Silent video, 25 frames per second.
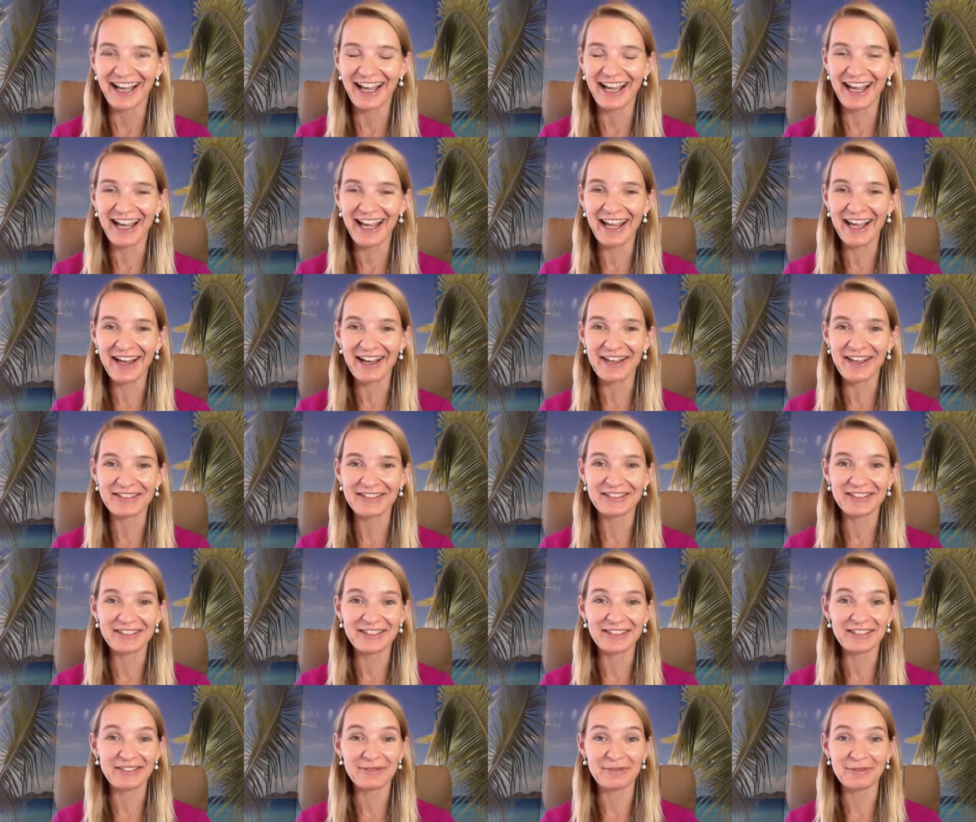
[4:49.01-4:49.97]
and,
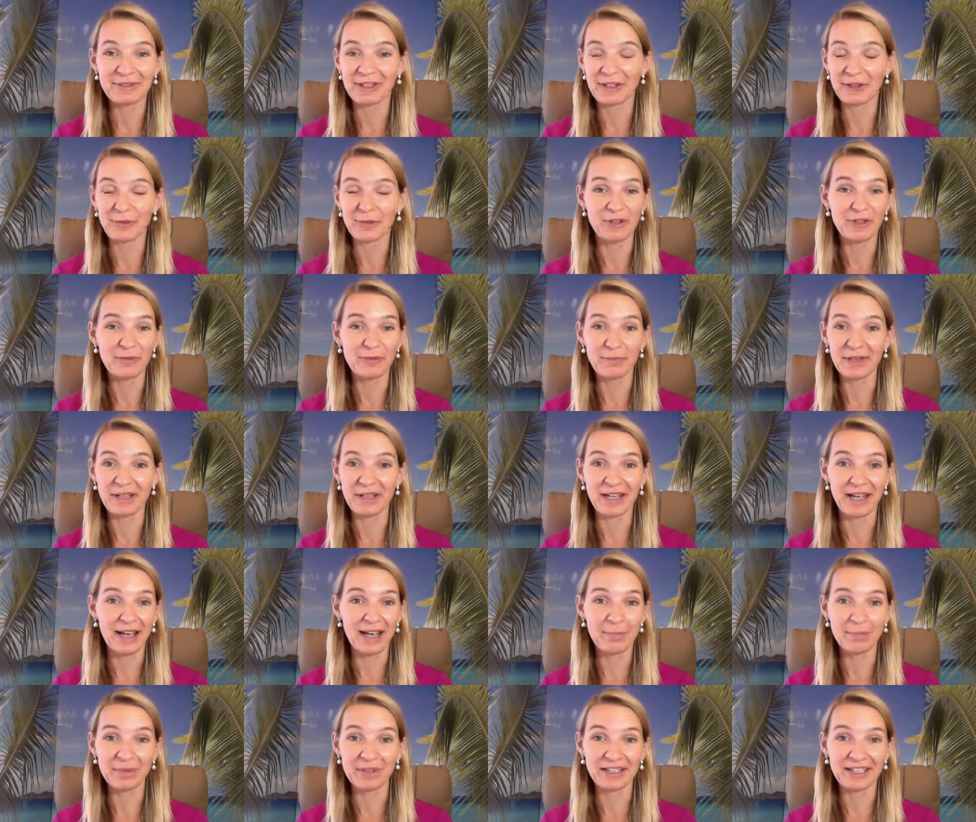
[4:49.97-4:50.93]
you know, we've been
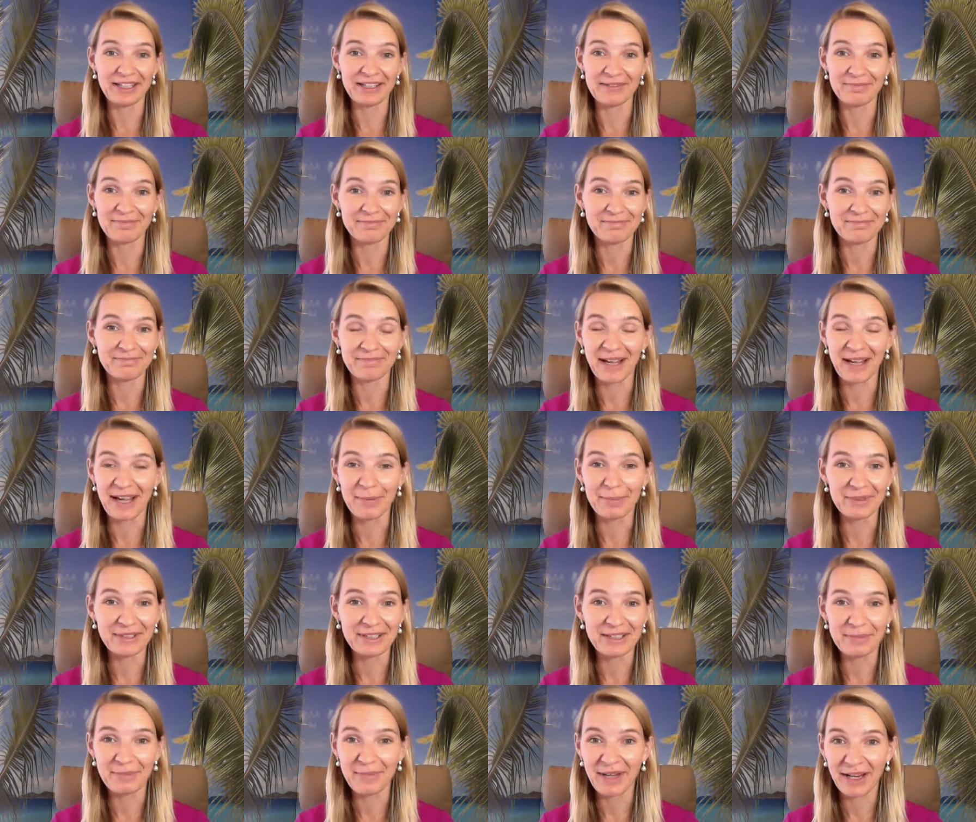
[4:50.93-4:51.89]
happily,
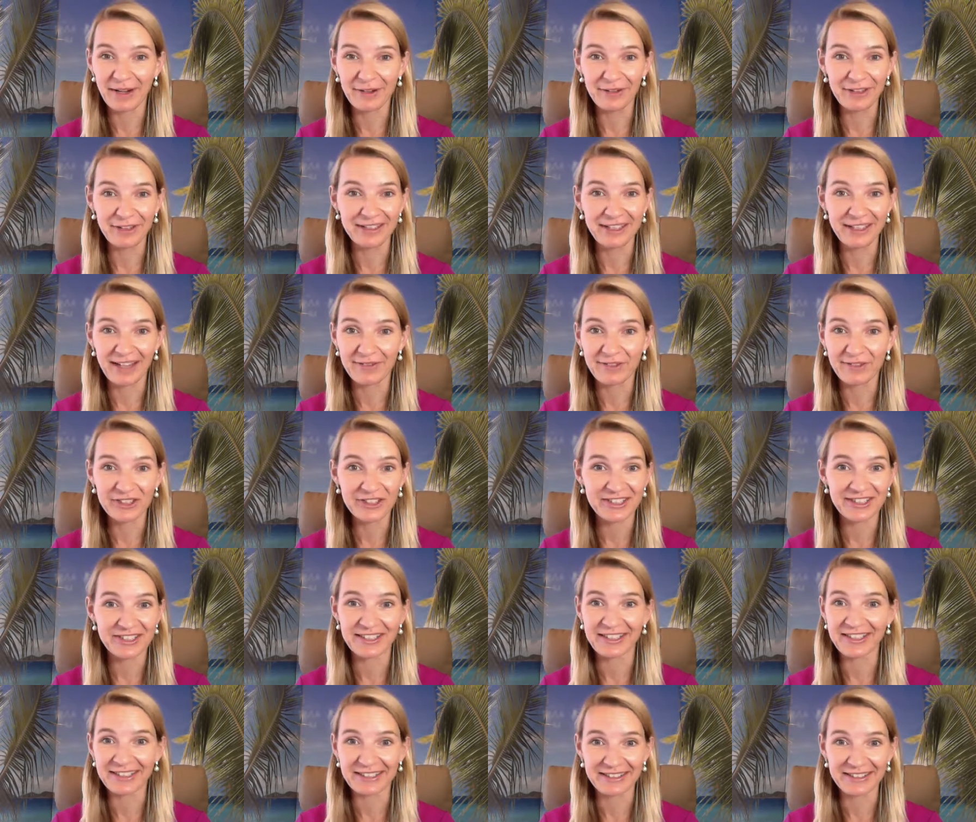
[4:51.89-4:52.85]
happily married ever
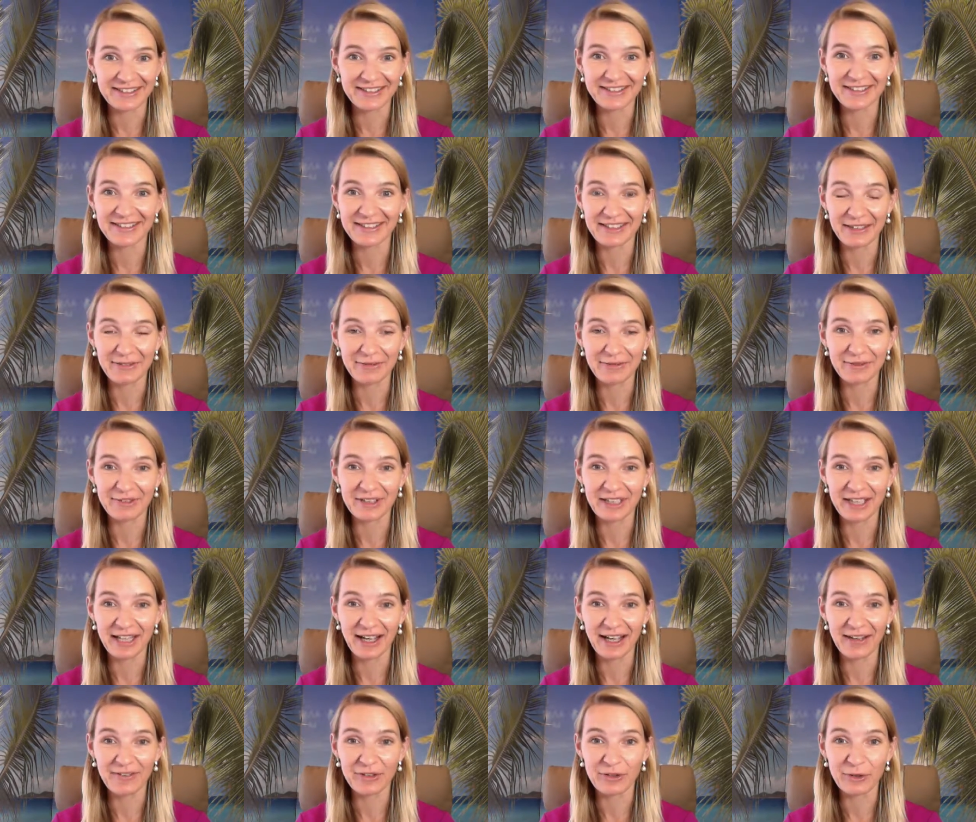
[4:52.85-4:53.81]
since and really
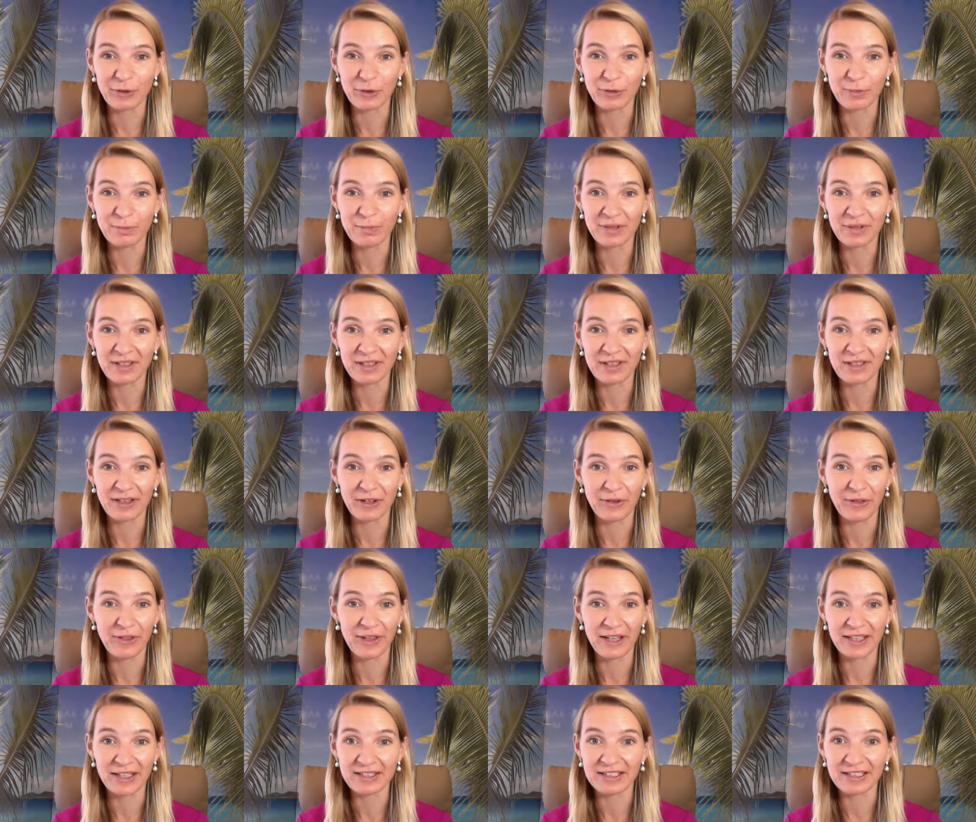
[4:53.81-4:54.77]
have an open,
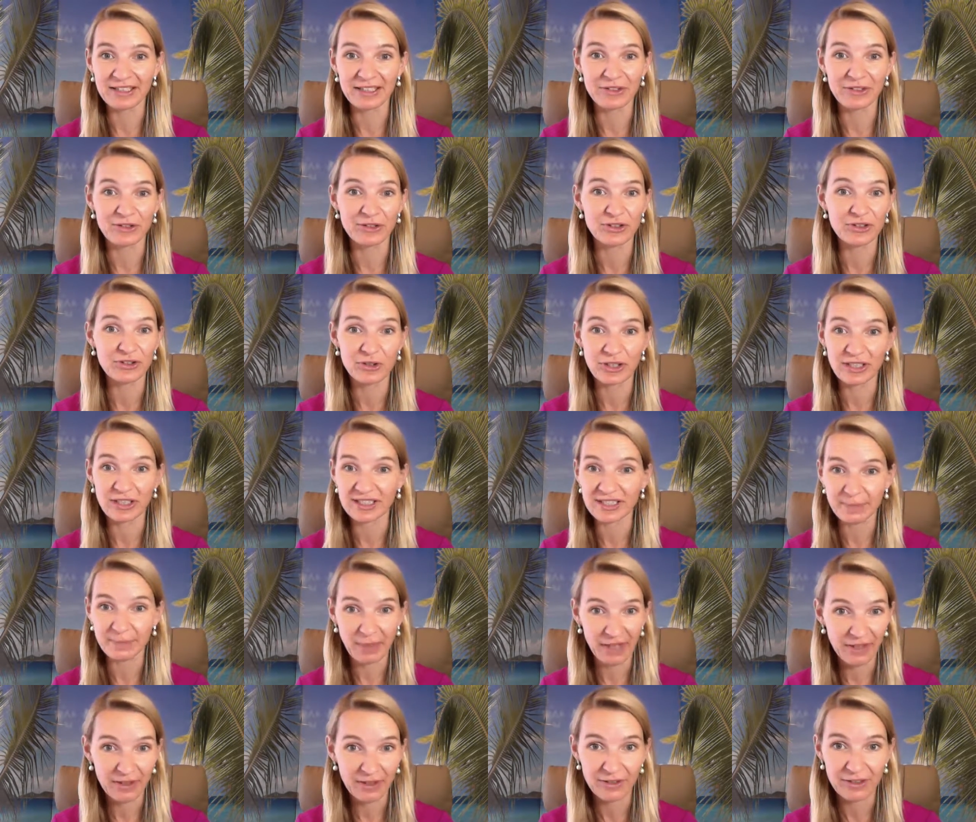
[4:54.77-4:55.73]
authentic and
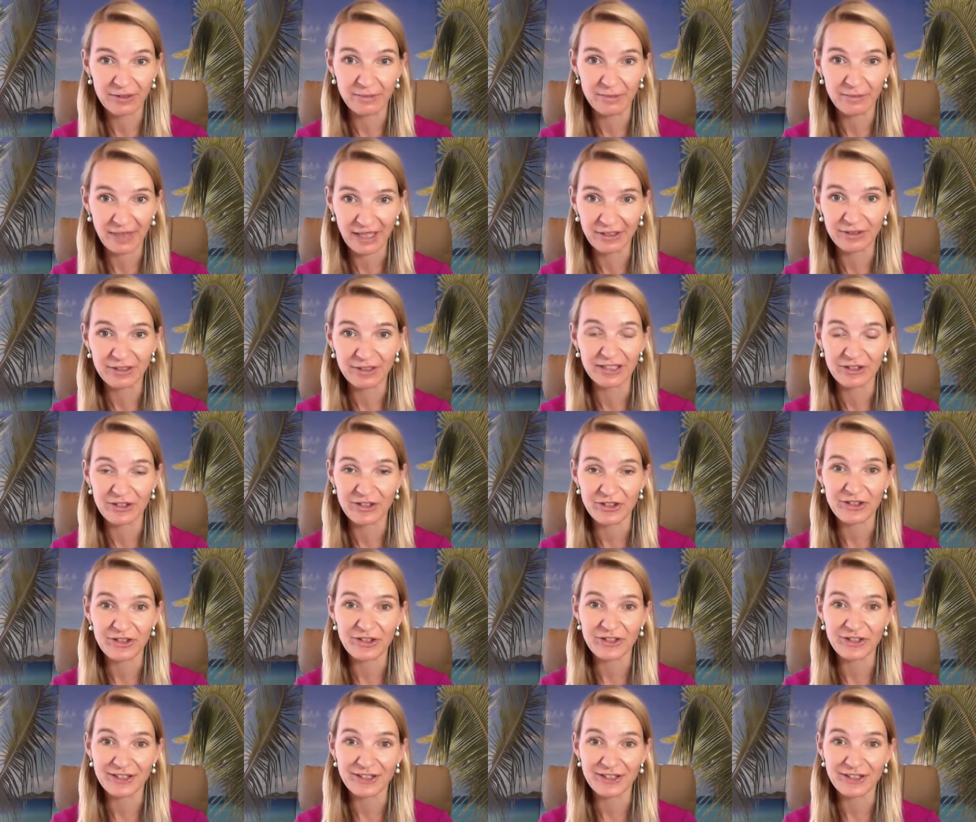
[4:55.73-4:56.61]
transparent marriage.